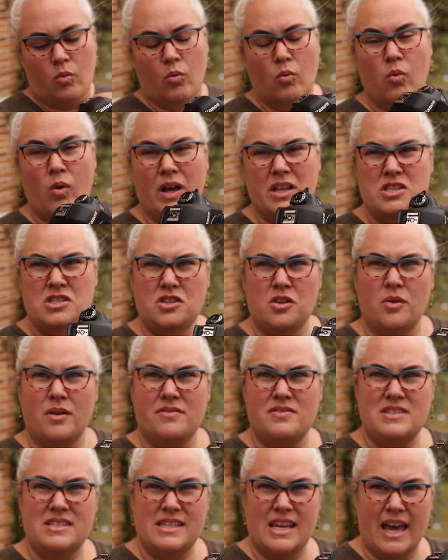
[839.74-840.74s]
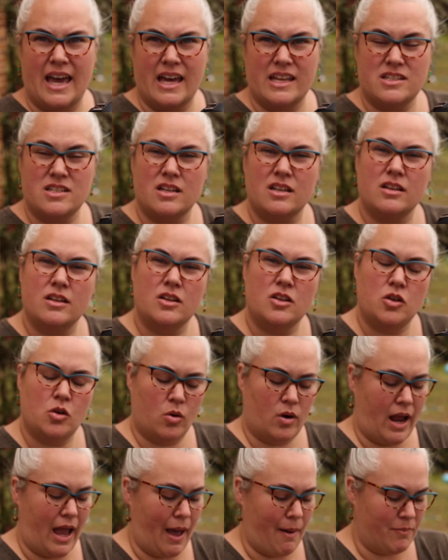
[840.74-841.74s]
Once you have set
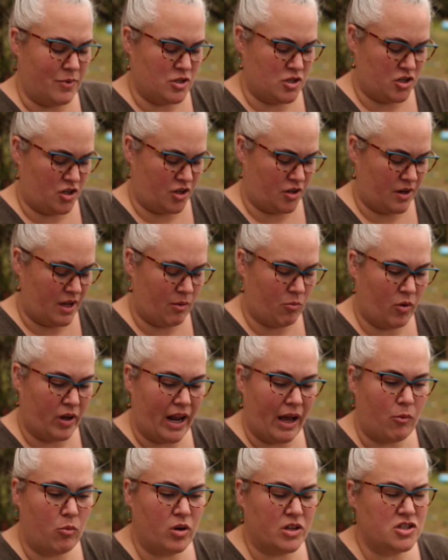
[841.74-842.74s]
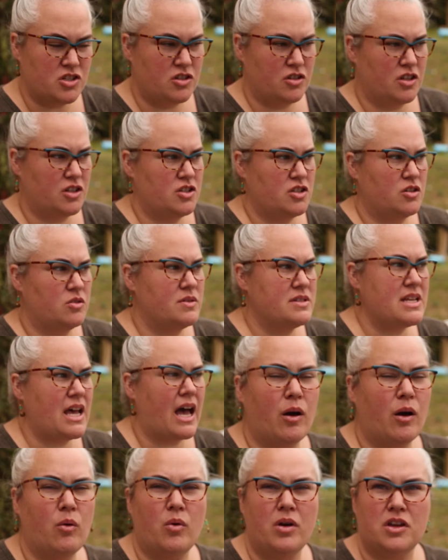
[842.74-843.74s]
your aperture, and what I want you to do is
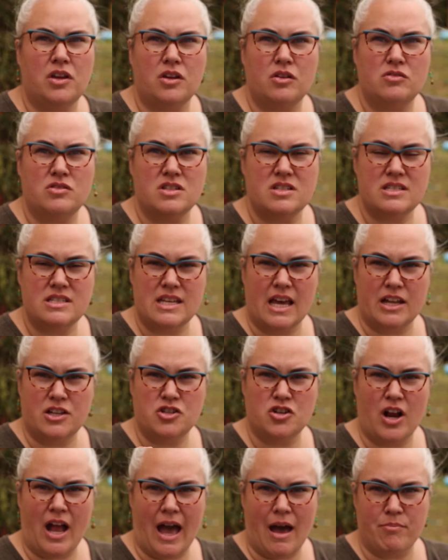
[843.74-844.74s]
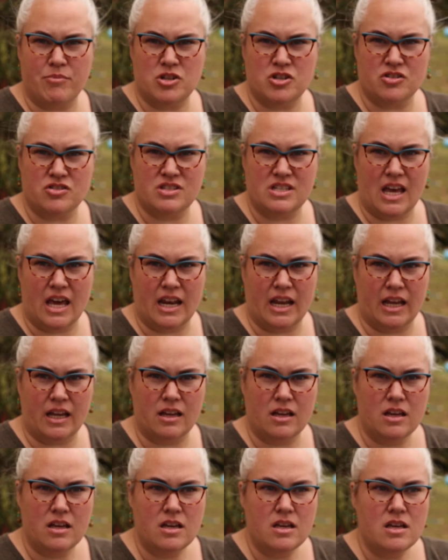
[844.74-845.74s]
want you to set your aperture setting
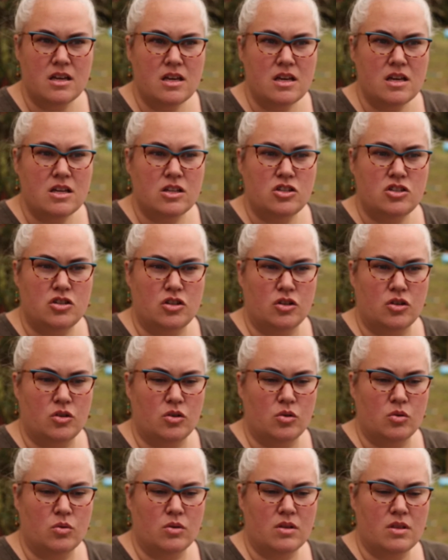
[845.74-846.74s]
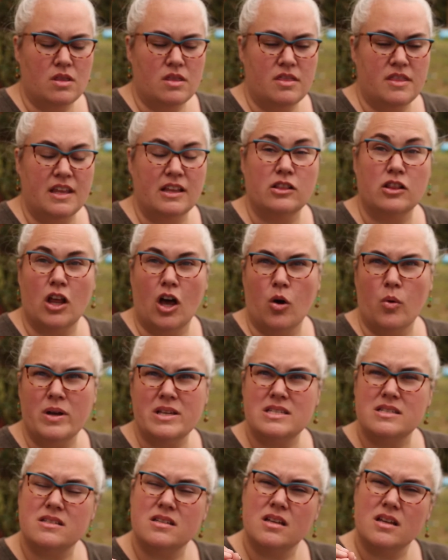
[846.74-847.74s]
to the
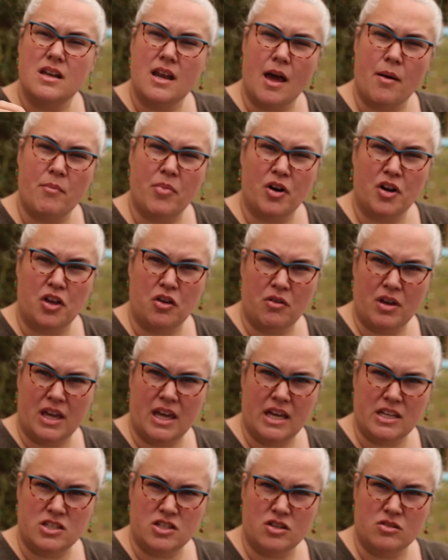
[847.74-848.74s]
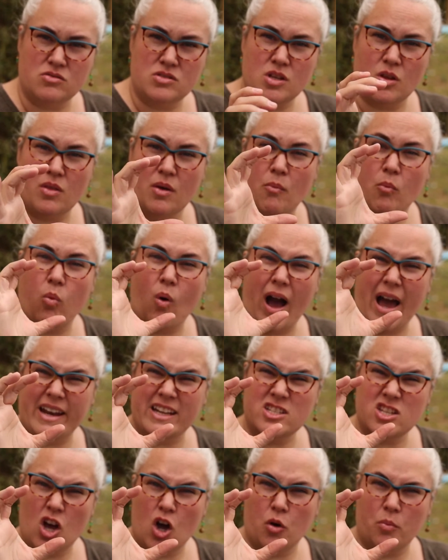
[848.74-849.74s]
lowest number you can get to, so the
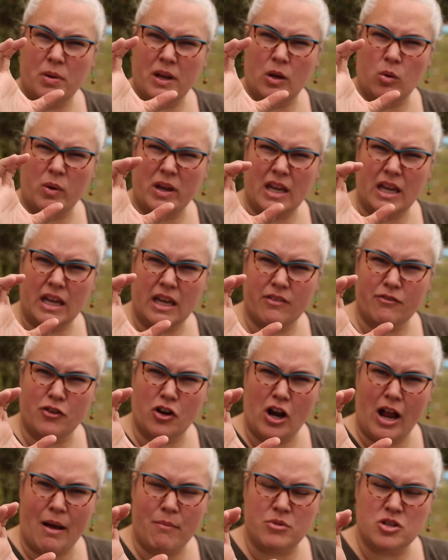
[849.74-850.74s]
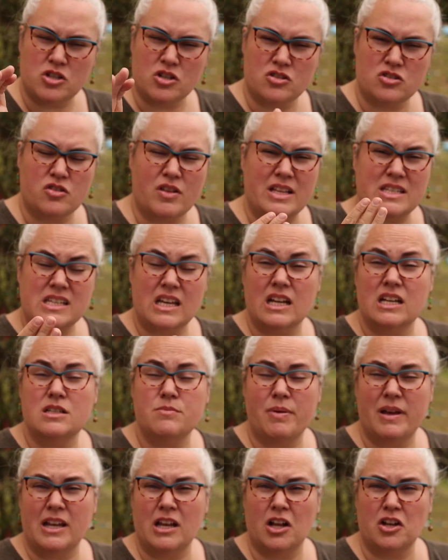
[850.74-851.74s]
widest opening we can get for your aperture. So that's gonna
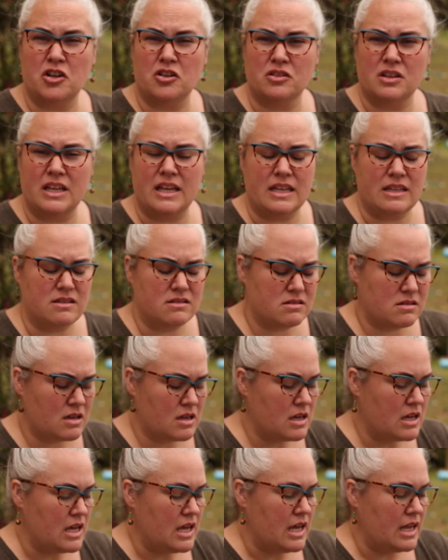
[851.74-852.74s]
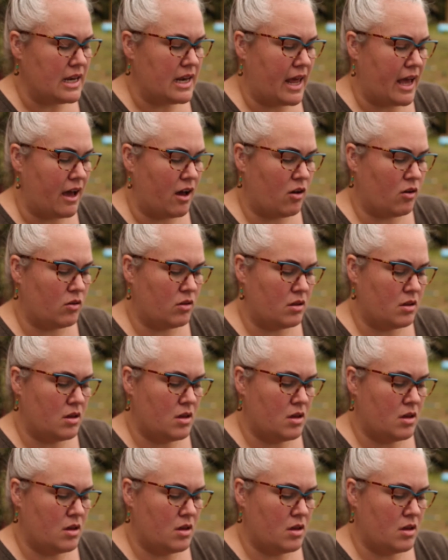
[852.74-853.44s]
depend on your lens. Now,